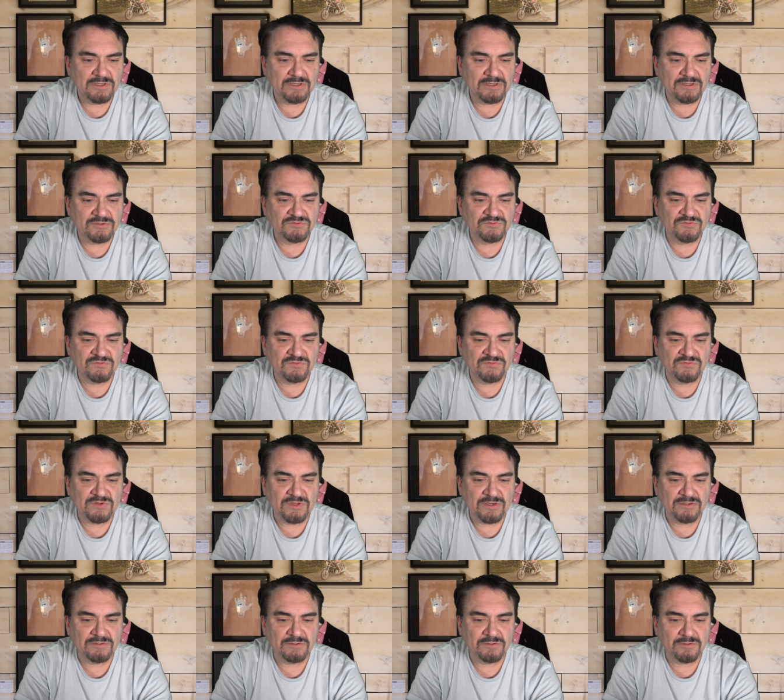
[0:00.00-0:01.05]
Hang on just a
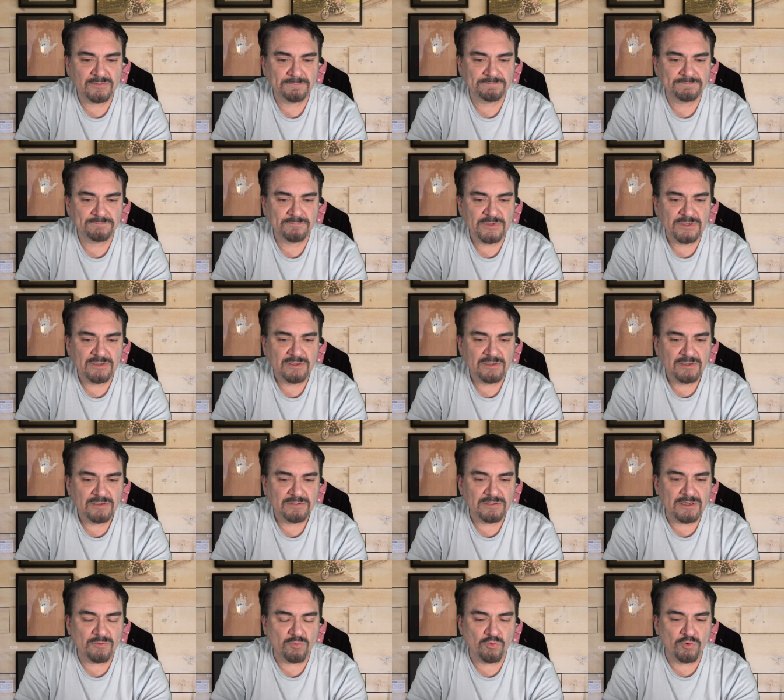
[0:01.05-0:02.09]
second here.
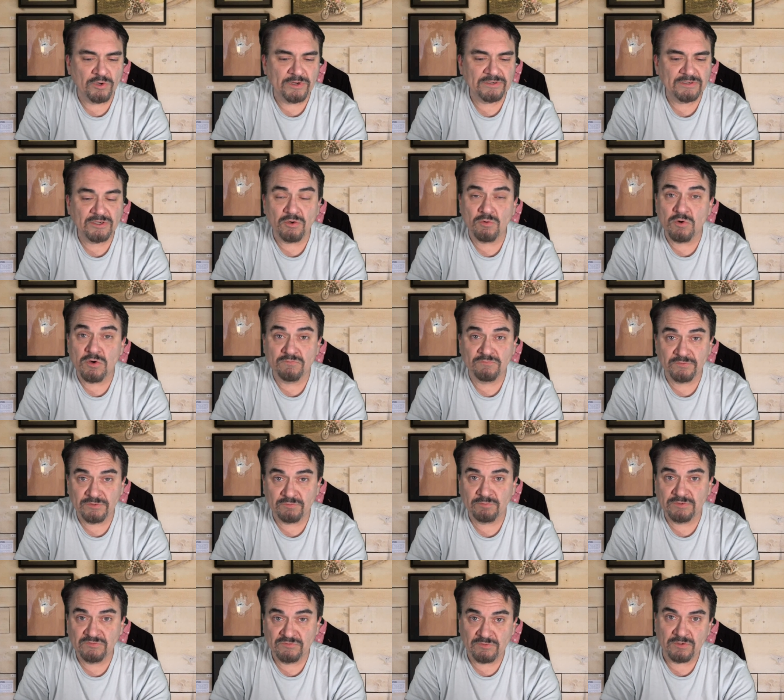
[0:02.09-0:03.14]
Now, we're going to go over
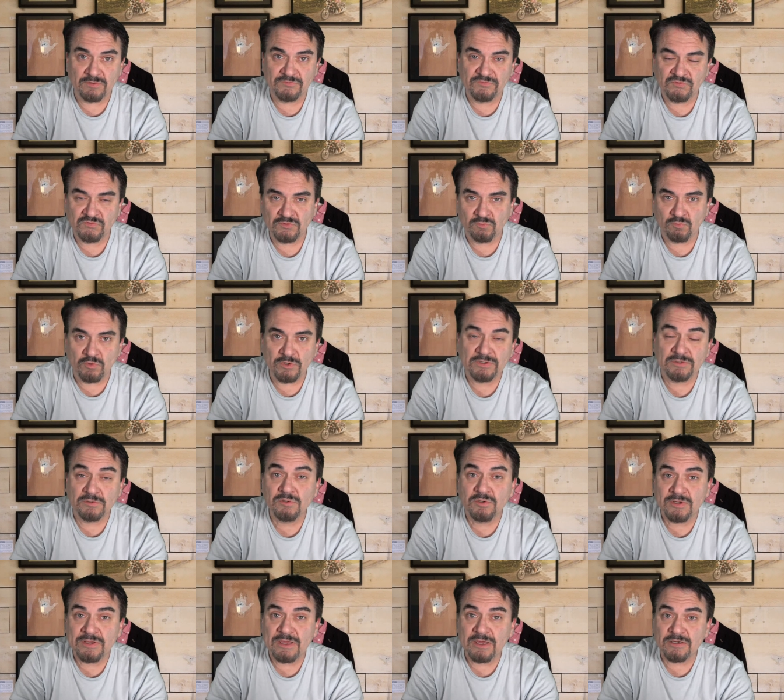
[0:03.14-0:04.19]
the results here. We're going
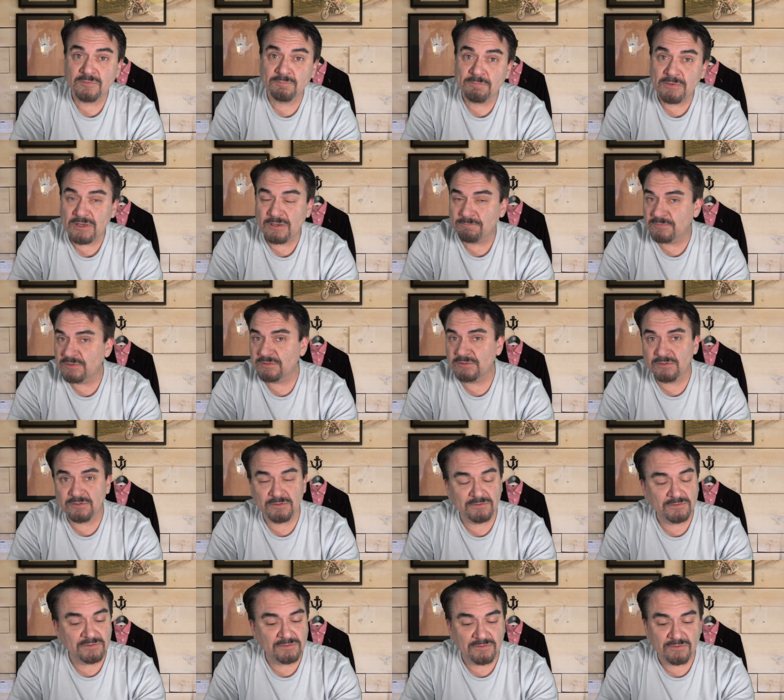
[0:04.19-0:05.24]
to look at them. I'm going
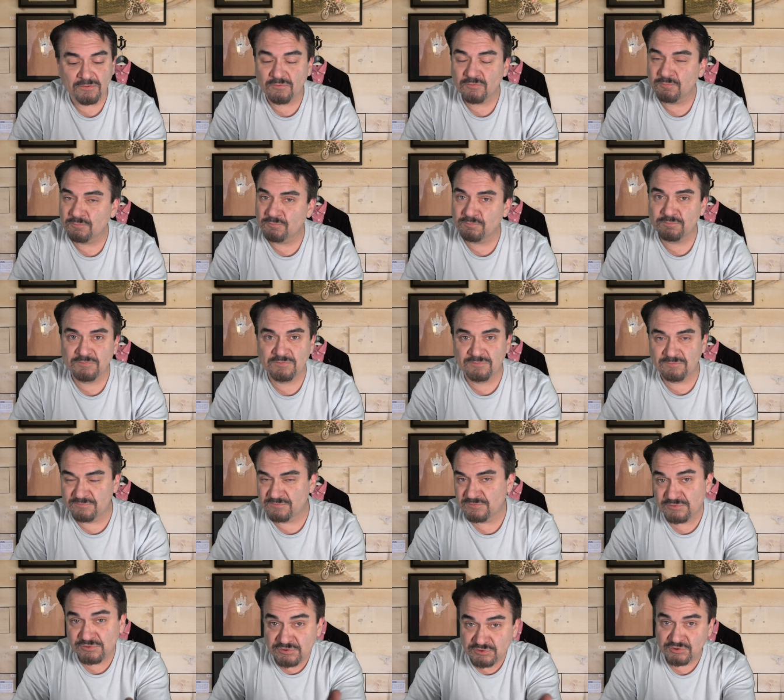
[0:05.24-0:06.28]
to, you know,
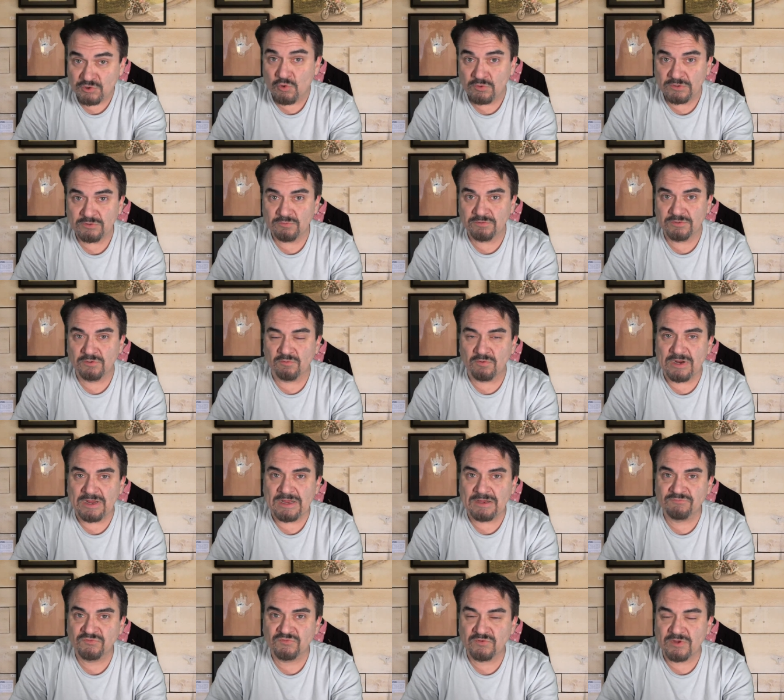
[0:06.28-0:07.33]
show you the
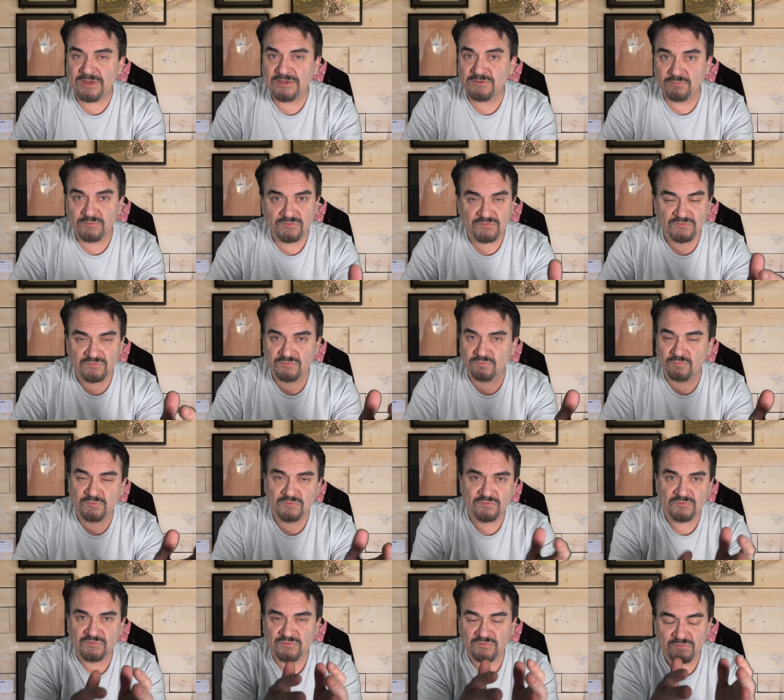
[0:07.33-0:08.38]
graphs. Ina
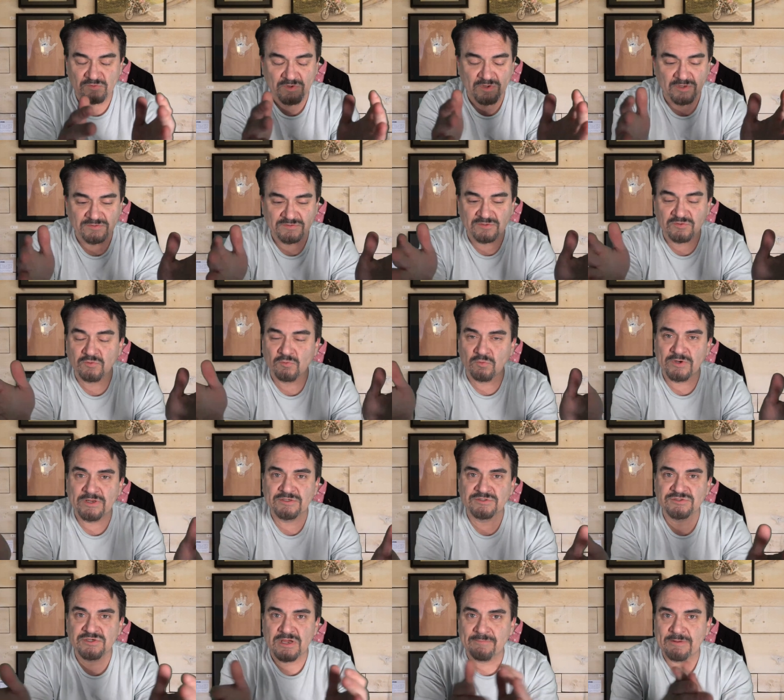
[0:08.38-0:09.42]
did a
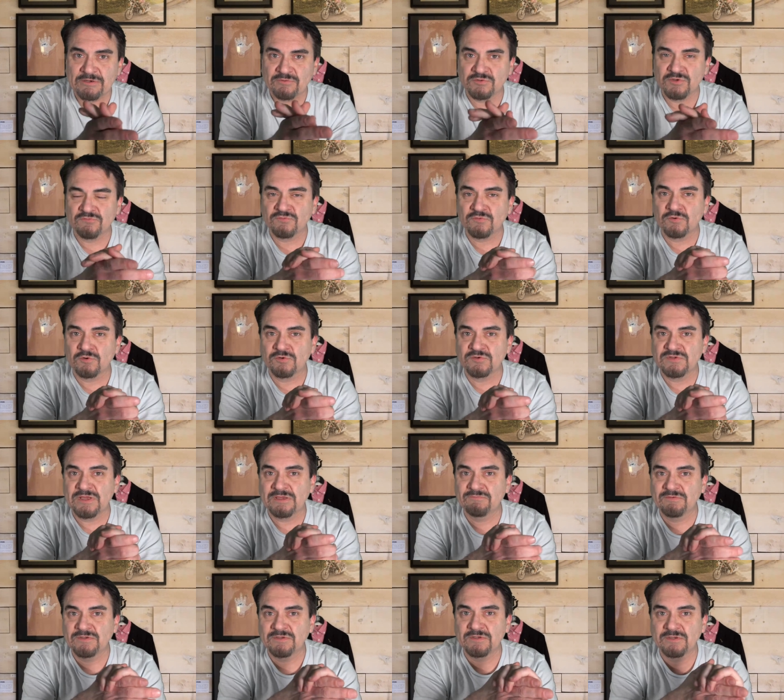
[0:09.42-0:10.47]
great job. I don't know if her or
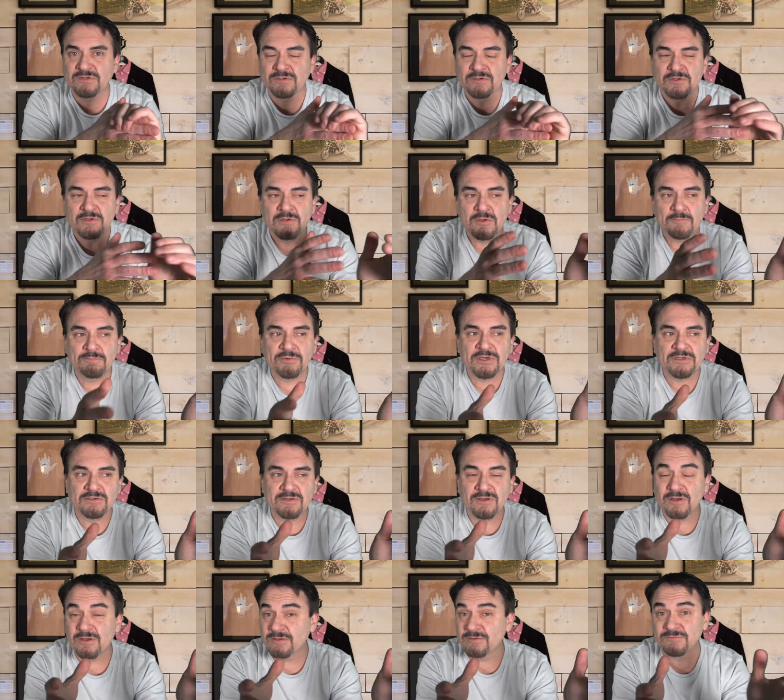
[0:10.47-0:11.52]
David did it, but
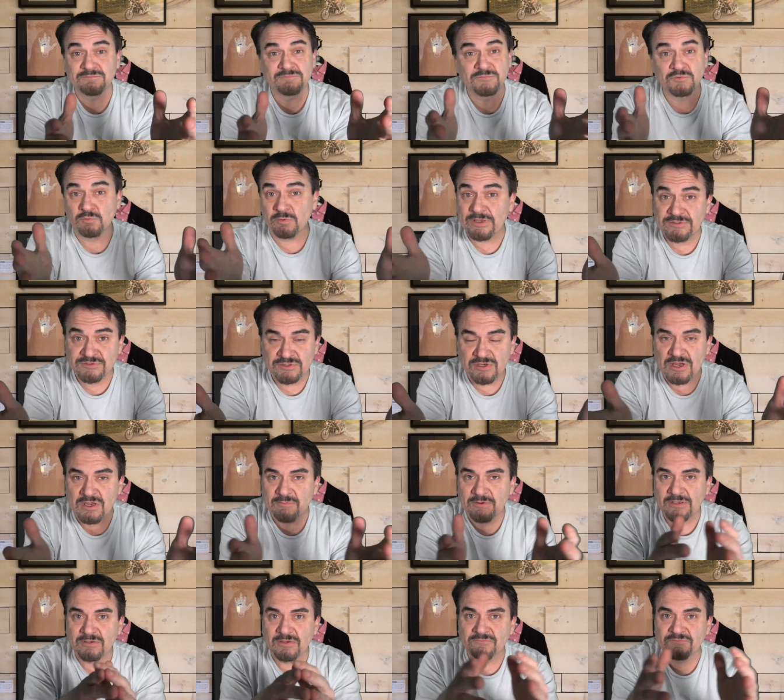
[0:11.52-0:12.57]
great
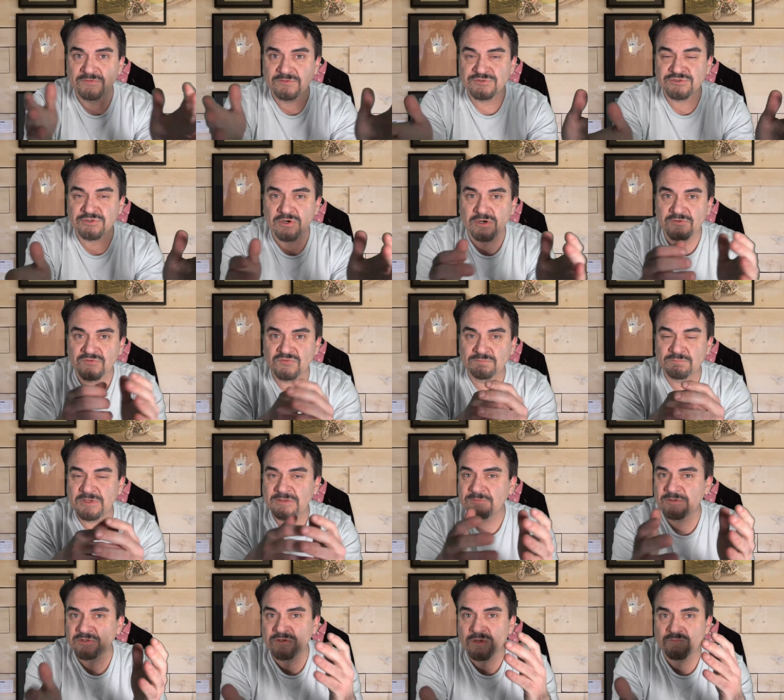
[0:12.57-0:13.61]
job. I love the charts.
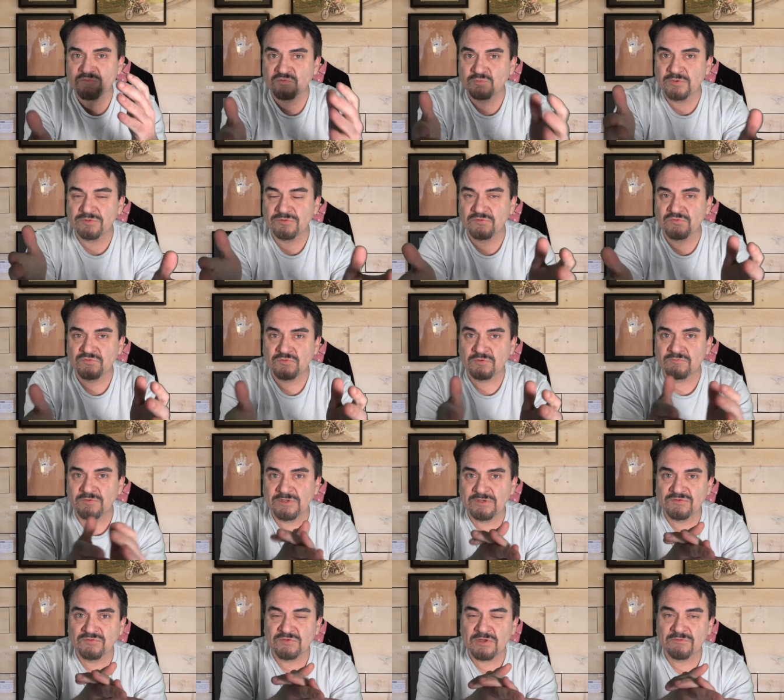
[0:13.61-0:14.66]
Maybe it comes with the
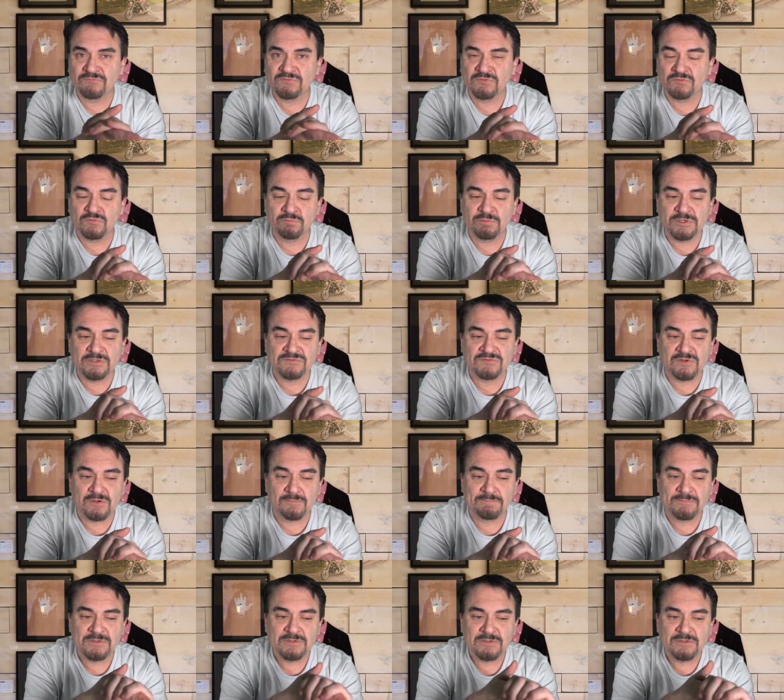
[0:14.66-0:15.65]
survey itself too, but